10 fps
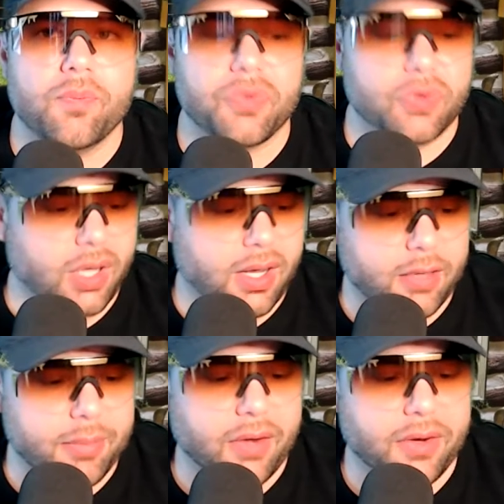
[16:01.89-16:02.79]
talk
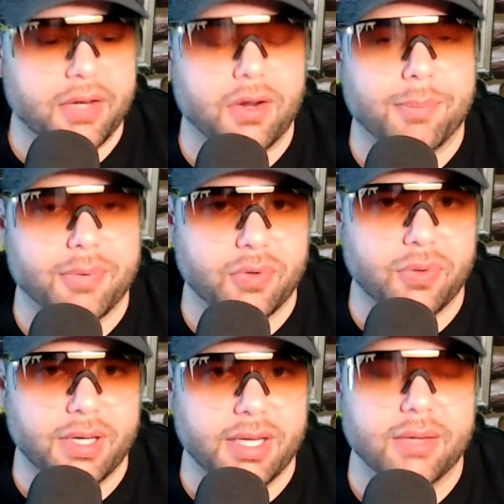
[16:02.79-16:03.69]
about an
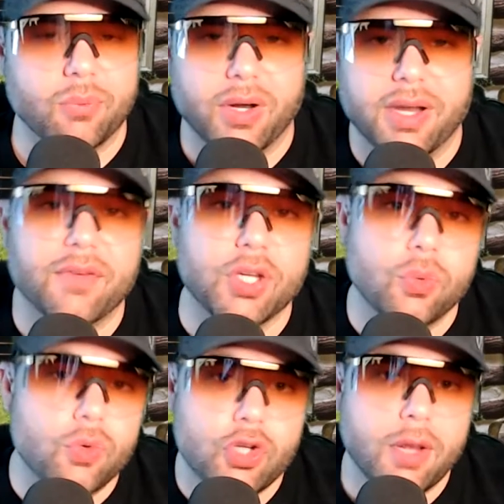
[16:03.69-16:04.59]
opportunity that where if you
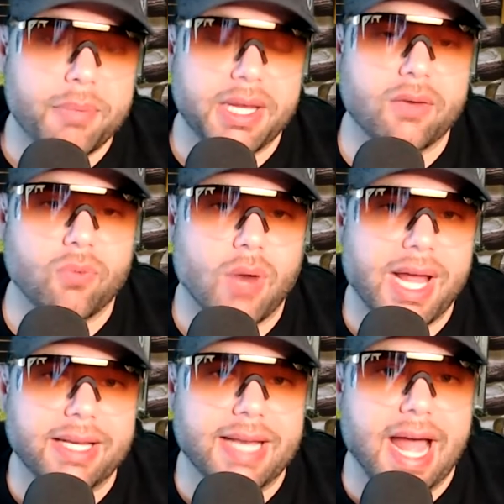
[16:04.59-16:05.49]
jump in
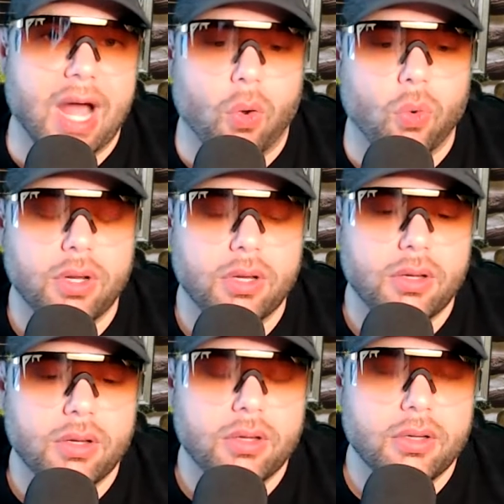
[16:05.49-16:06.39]
right now,
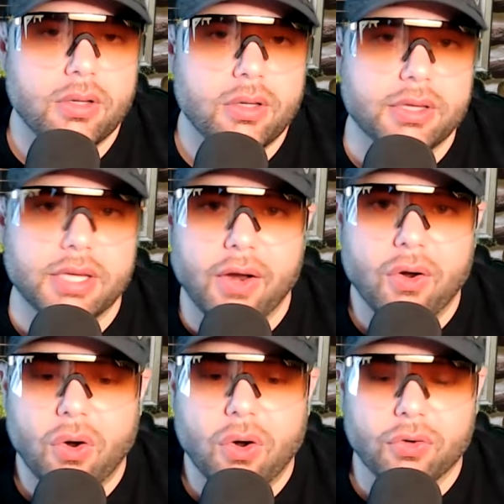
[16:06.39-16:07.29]

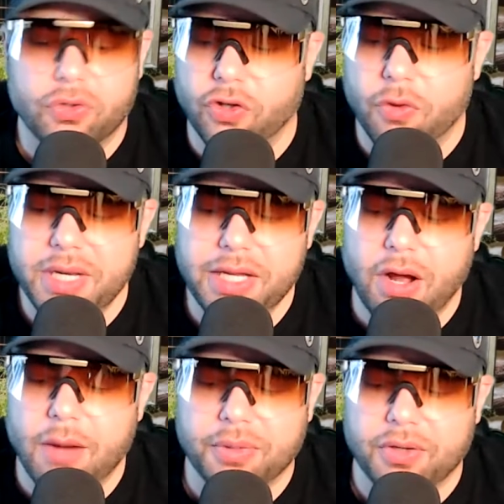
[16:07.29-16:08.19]
there are so many
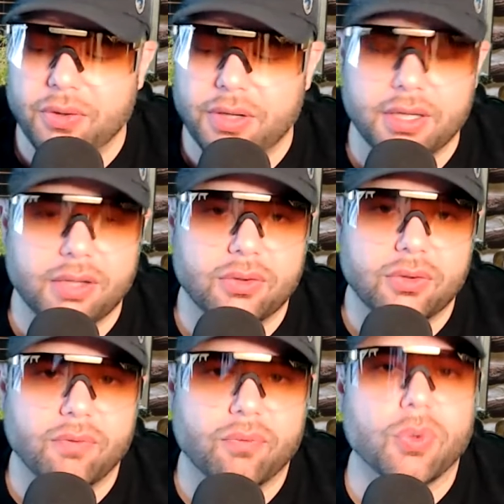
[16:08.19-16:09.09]
opportunities
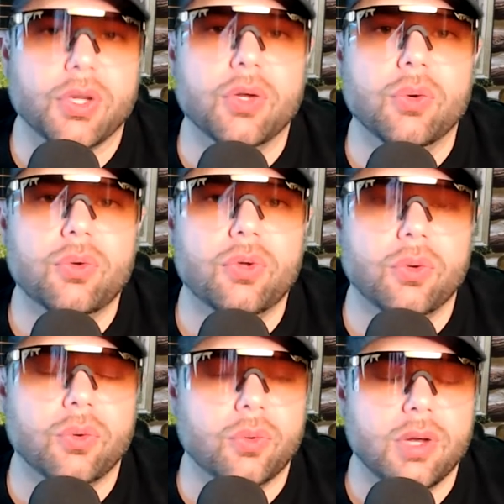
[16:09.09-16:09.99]
for you
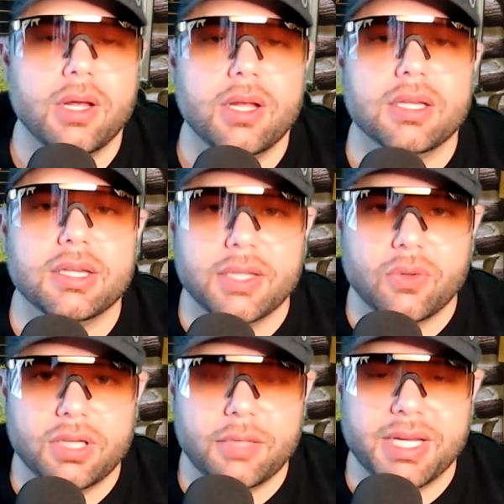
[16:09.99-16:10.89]
to
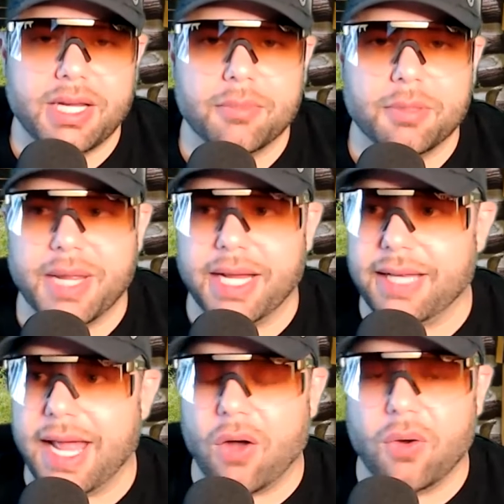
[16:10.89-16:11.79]
literally become the bank.
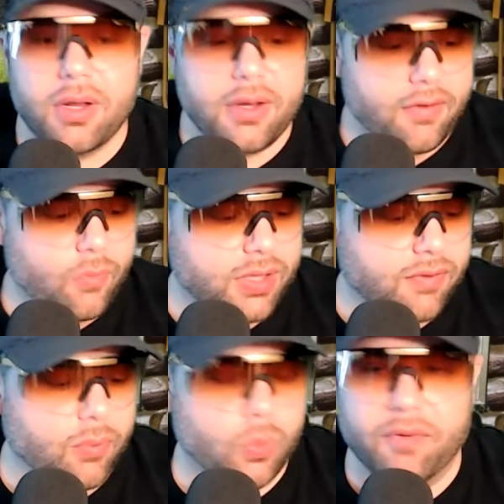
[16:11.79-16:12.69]
Now,
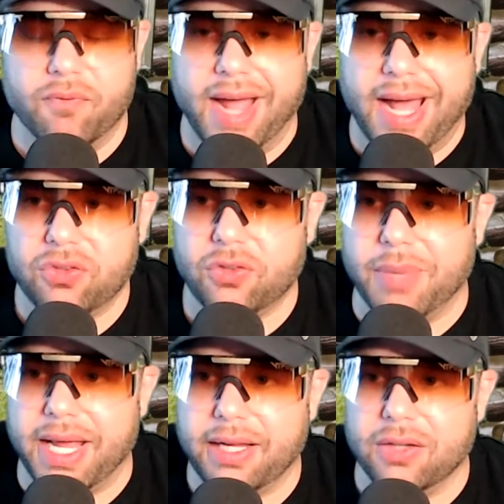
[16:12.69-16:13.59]
with what Vast
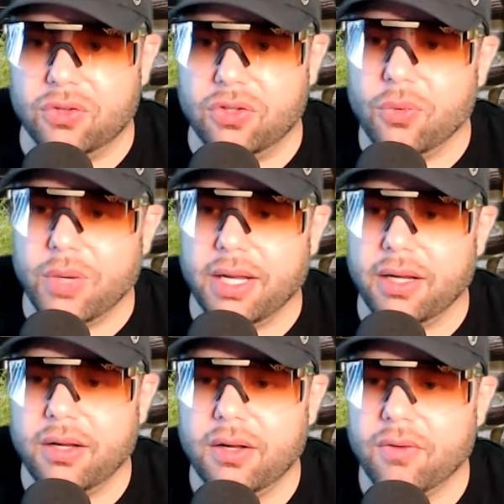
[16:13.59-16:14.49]
Bank is
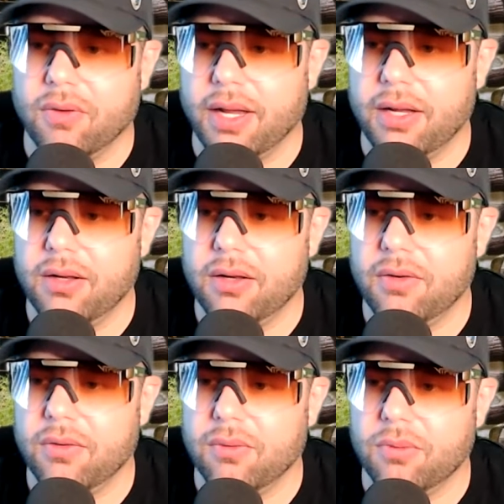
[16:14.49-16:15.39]
doing, right?
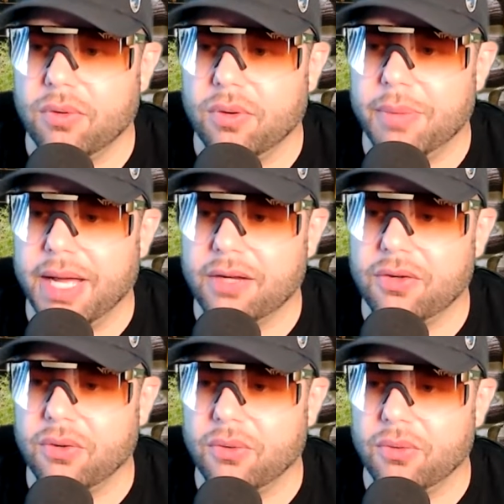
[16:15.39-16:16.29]
We'll go back
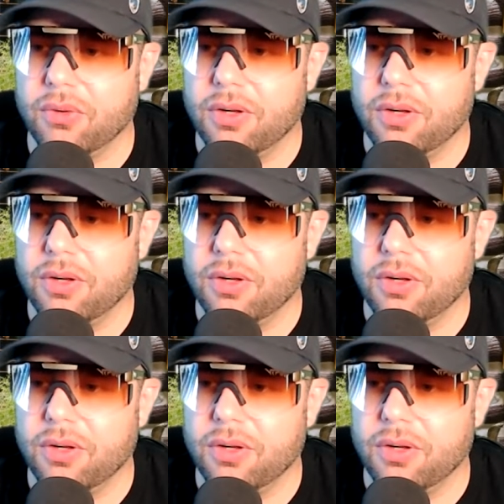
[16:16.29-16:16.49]
to